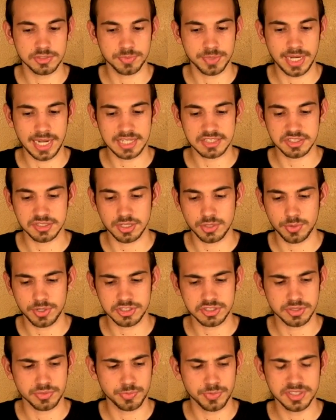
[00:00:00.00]
been asking the
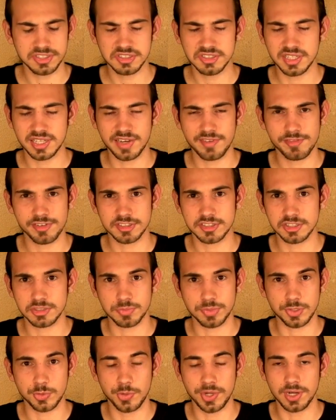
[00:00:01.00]
question, what's the differences
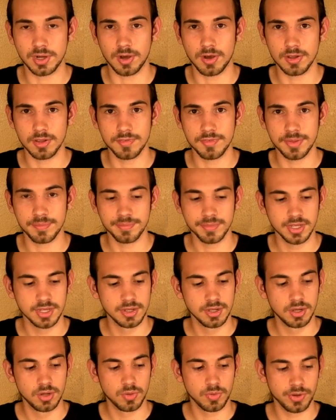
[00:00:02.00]
between all of them?
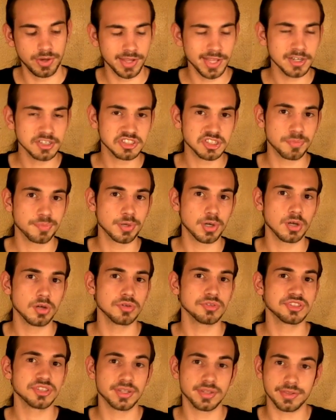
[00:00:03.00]
Well, there's the
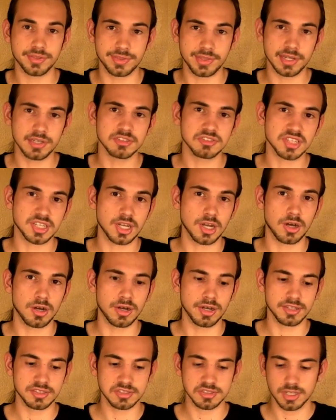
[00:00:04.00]
pros, there's the
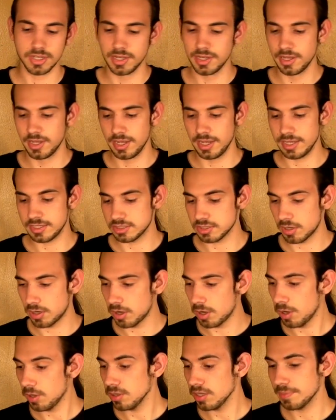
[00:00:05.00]
cons. It's
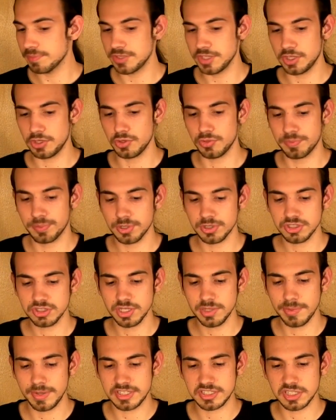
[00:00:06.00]
all up to you.
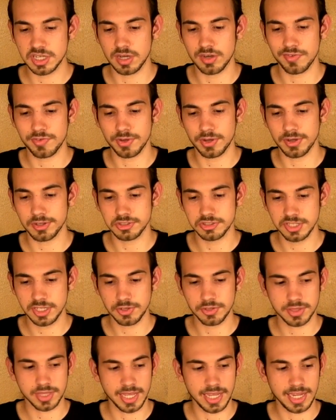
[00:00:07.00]
Personally, myself, I'll
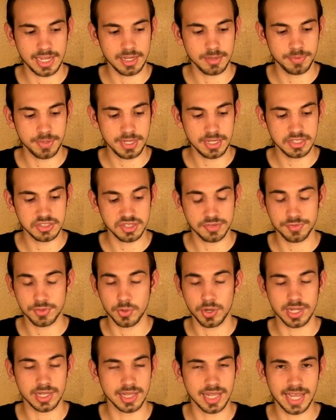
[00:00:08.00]
stick with the AEPs, even
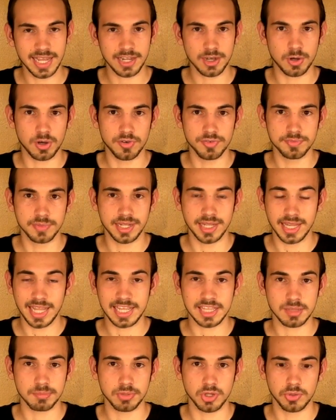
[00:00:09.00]
though I like all of them. I
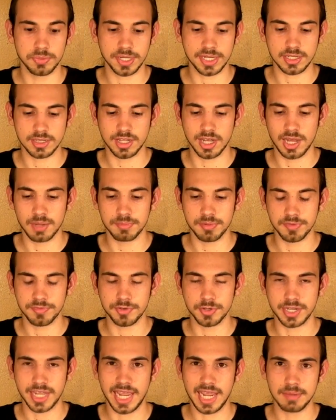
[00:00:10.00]
like the blowback a lot, but
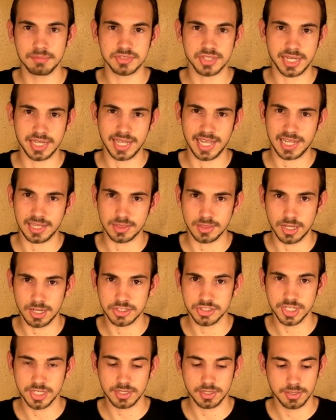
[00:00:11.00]
for games, I like
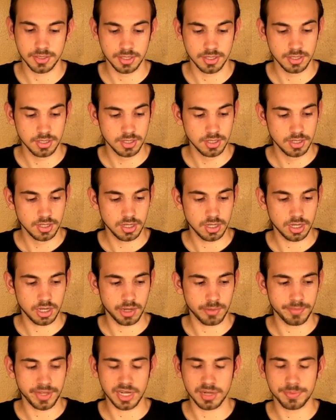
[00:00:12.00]
logic.
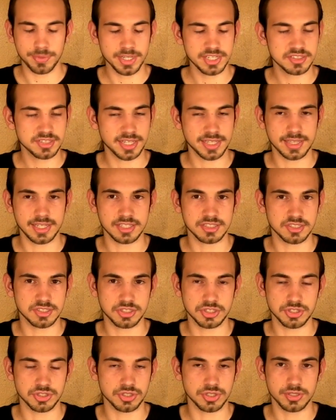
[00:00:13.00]
In a place like this,
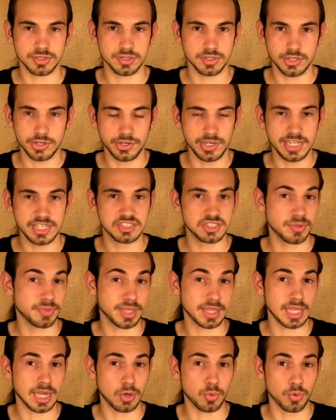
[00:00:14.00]
it's just, you need
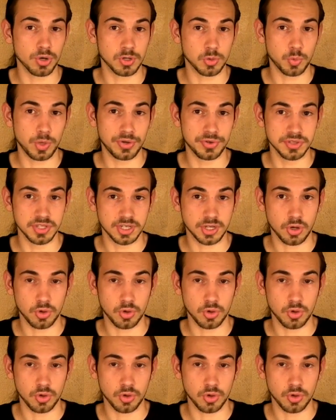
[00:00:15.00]
something that'll work well in the